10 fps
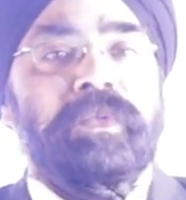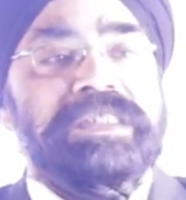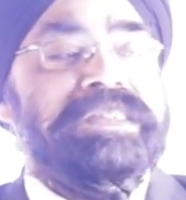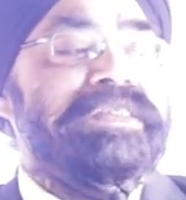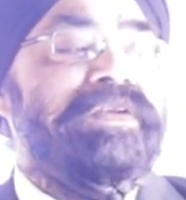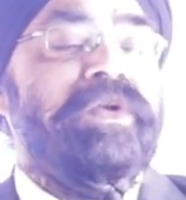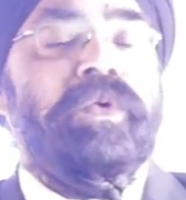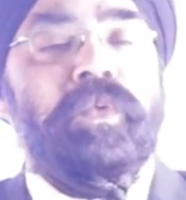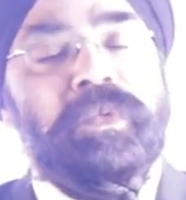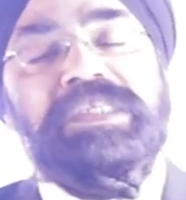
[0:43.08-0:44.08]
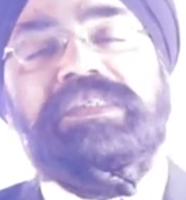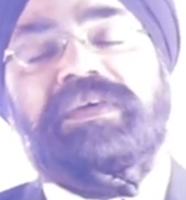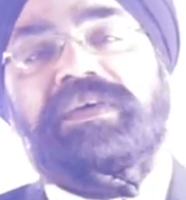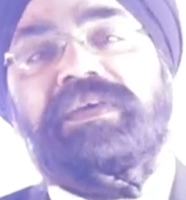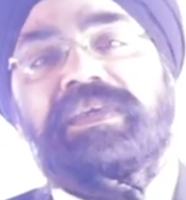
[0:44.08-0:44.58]
Visitor
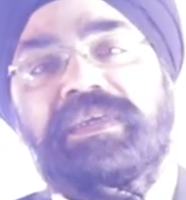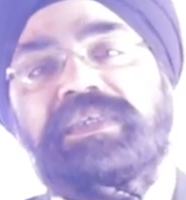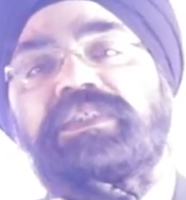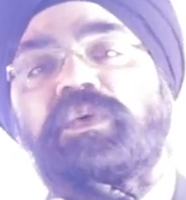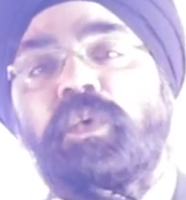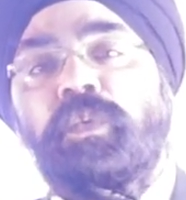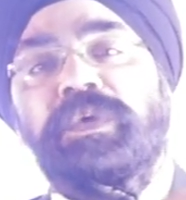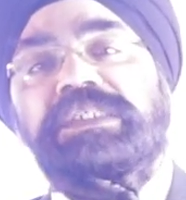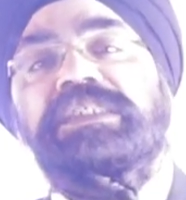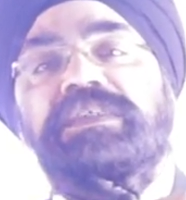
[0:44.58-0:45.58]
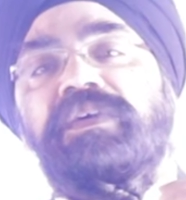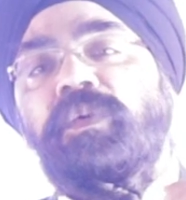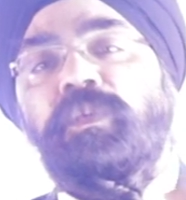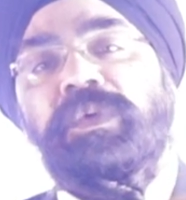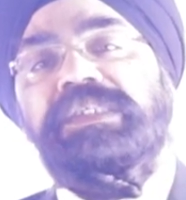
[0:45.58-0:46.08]
Visa. Yes,
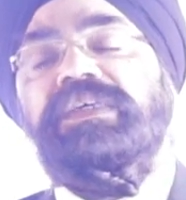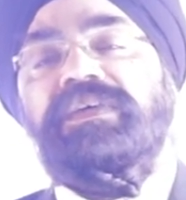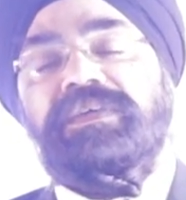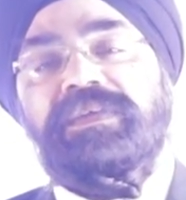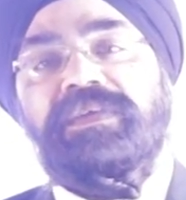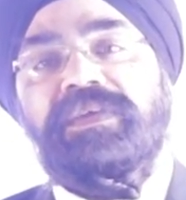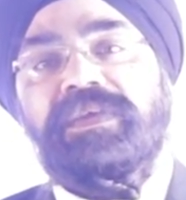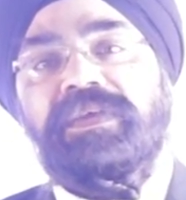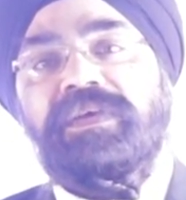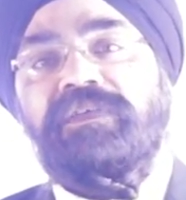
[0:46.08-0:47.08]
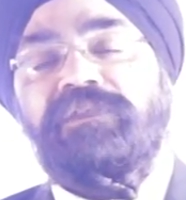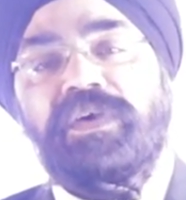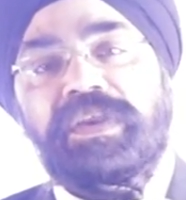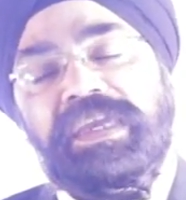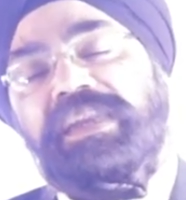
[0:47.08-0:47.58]
Visitor Visa
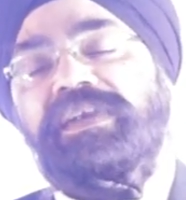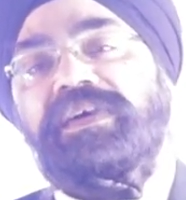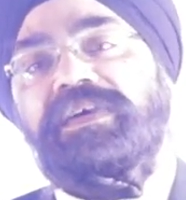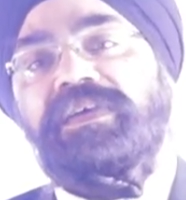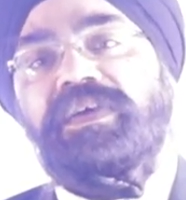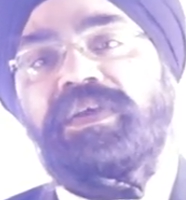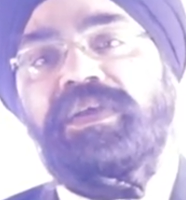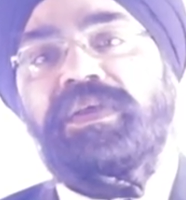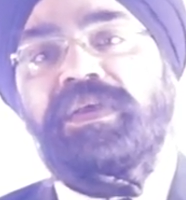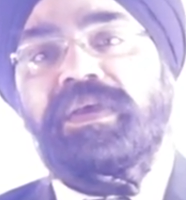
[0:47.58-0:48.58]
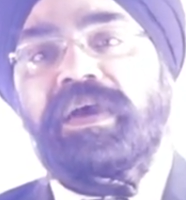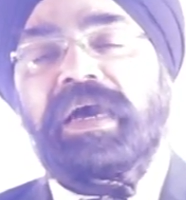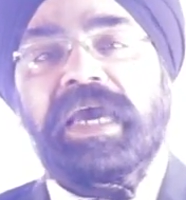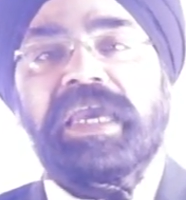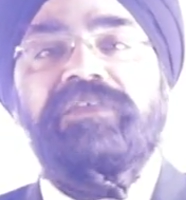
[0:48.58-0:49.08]
for Canada.
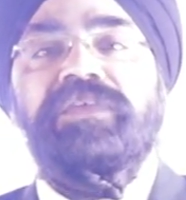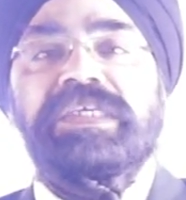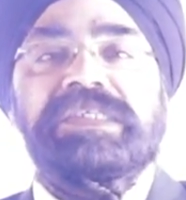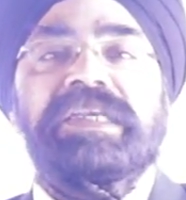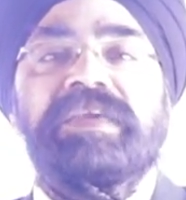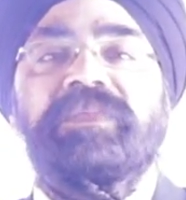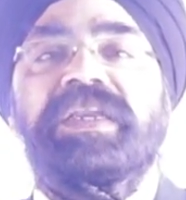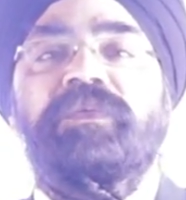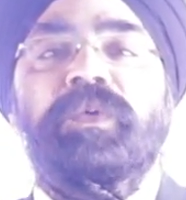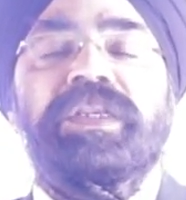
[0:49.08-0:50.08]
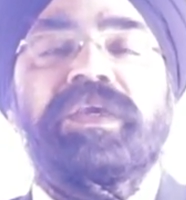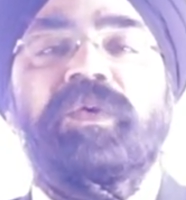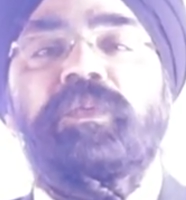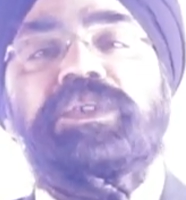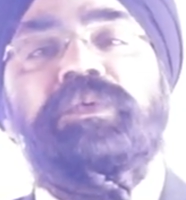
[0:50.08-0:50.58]
I have recently made a
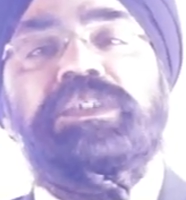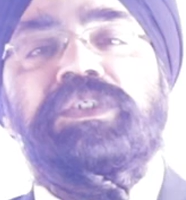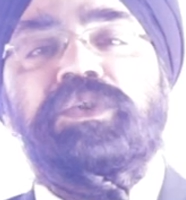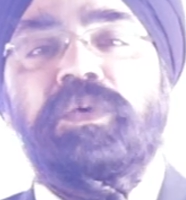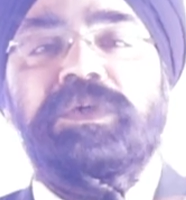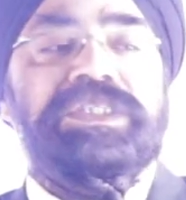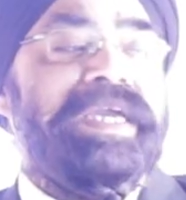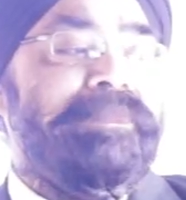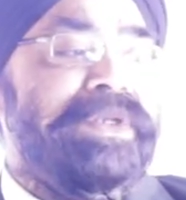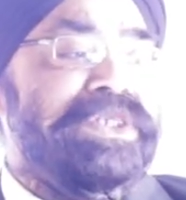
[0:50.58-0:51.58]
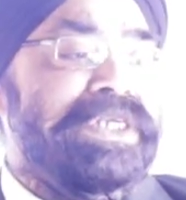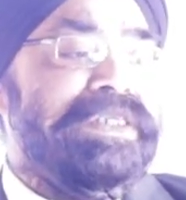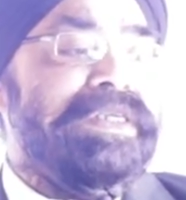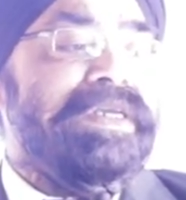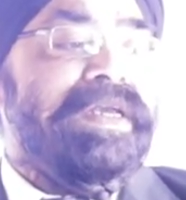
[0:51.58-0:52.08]
video which was so much
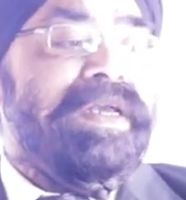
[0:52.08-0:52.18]
appreciated,